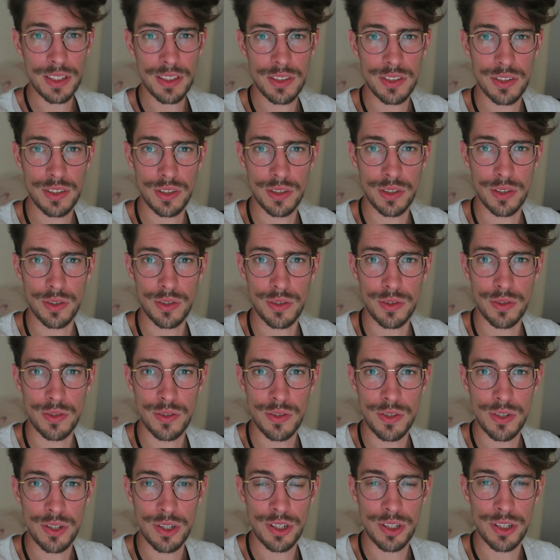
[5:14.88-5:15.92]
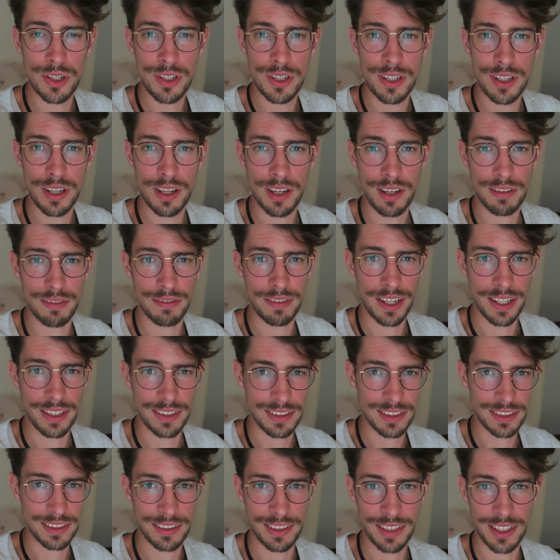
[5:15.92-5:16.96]
So I've
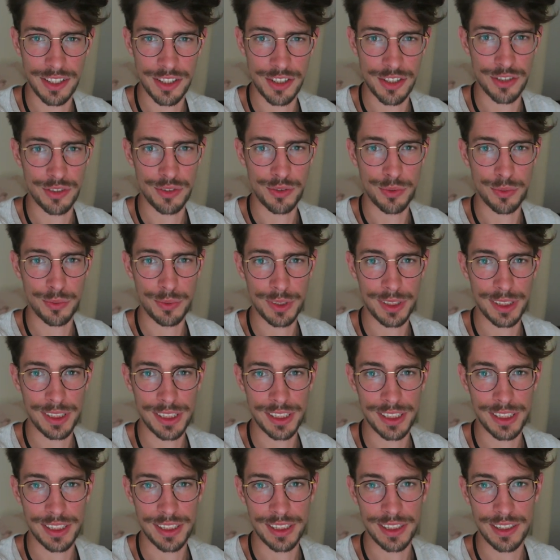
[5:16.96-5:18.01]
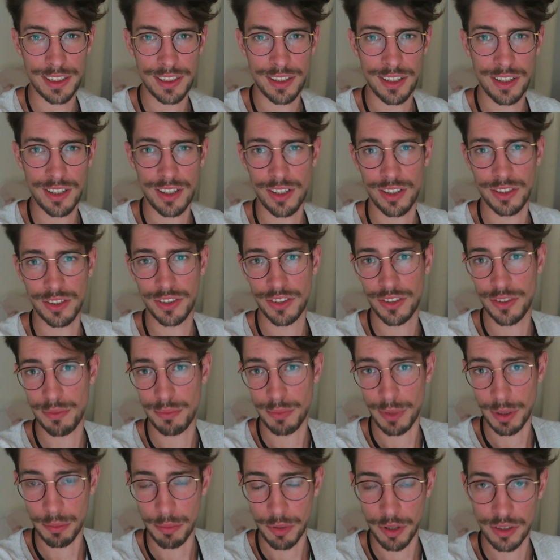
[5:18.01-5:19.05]
had the intention to really ask
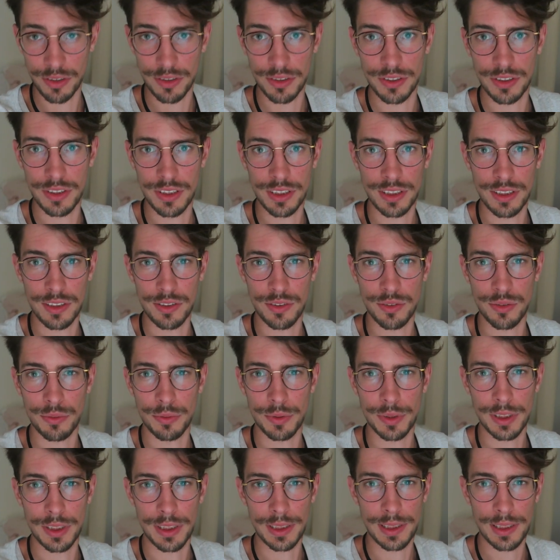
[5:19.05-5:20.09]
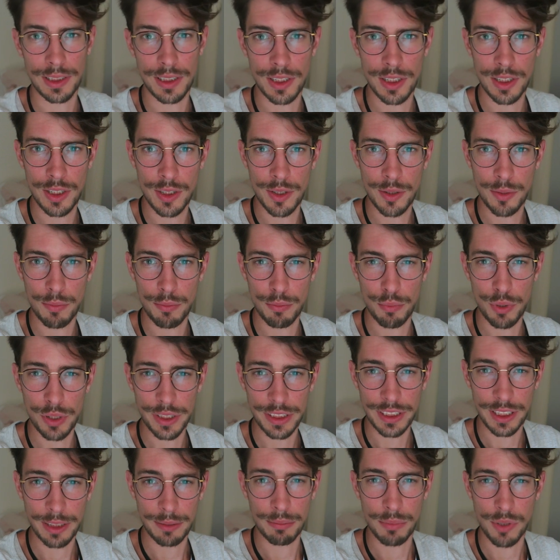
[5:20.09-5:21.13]
my brothers here to really
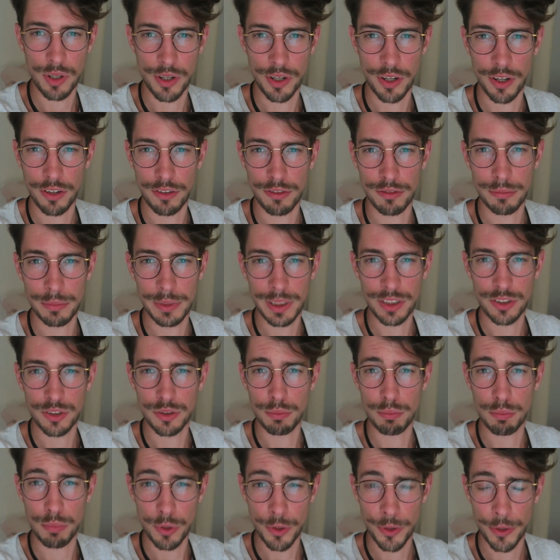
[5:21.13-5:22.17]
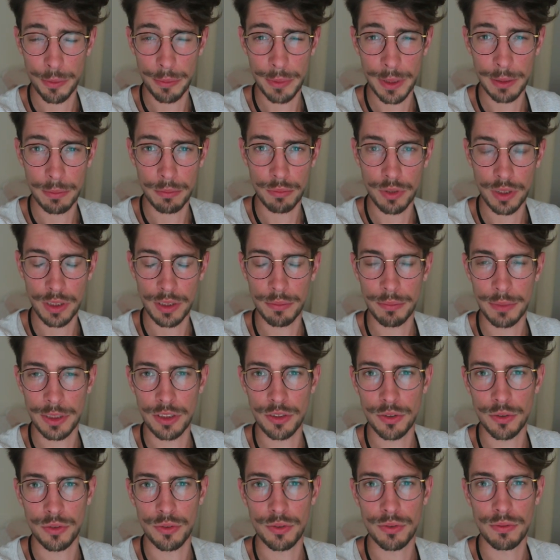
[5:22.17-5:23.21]
bring that part out of me and support me and bring me
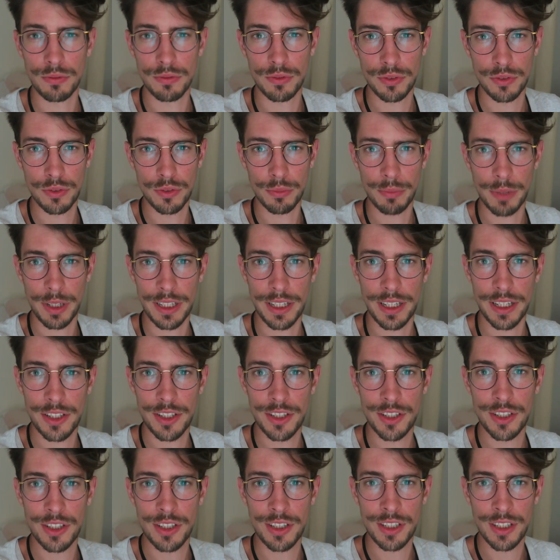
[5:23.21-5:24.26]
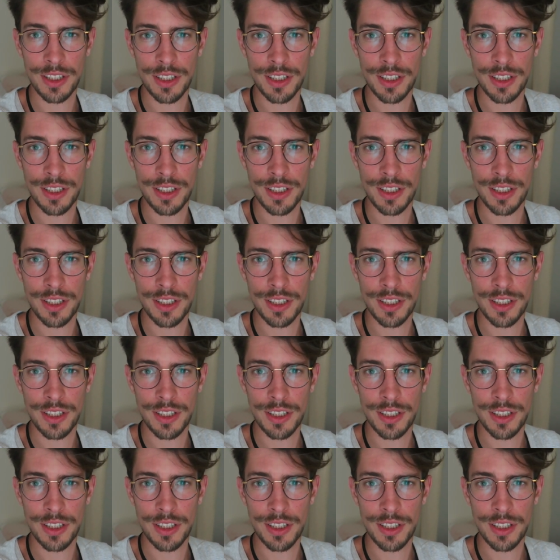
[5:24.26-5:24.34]
to my edge.